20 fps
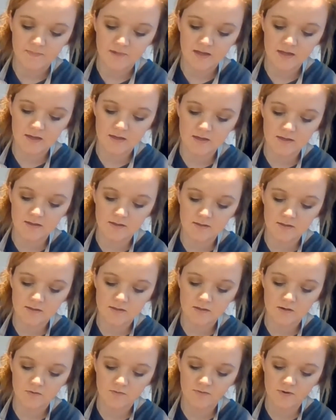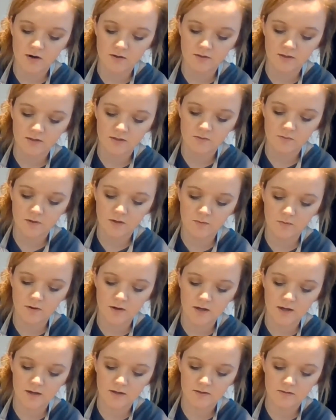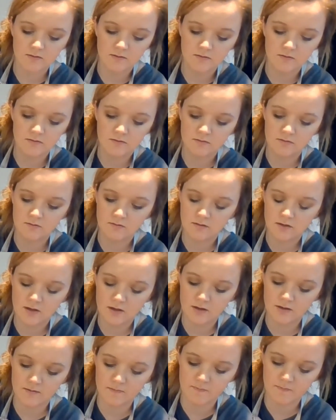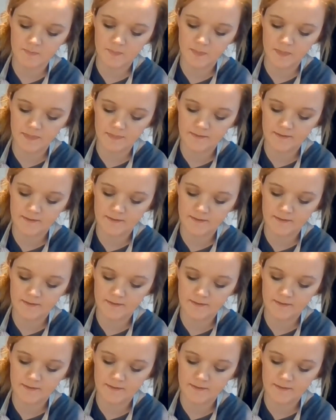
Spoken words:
and so far that's where we're at. I'm